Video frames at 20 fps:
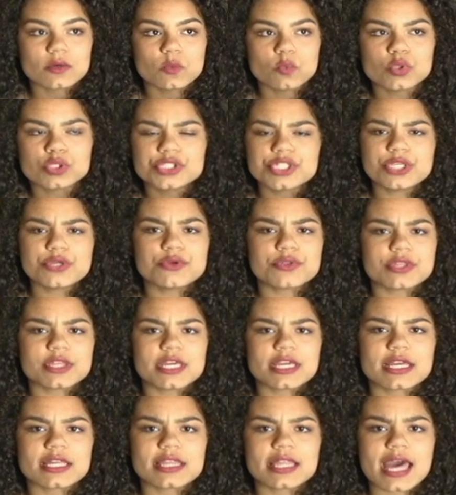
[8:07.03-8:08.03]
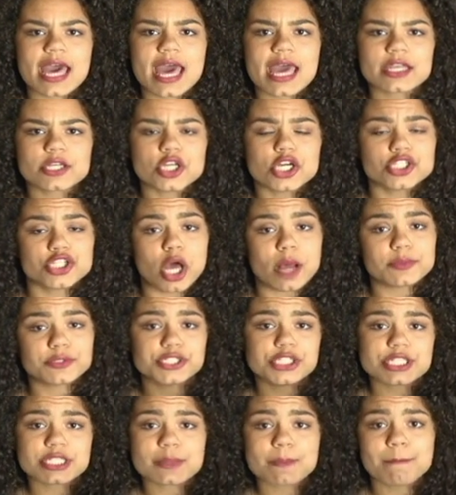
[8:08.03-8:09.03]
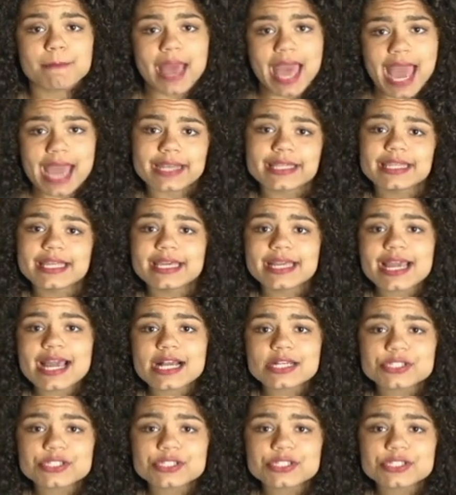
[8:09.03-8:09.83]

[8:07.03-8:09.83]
well, do you think that adoption is a bad thing?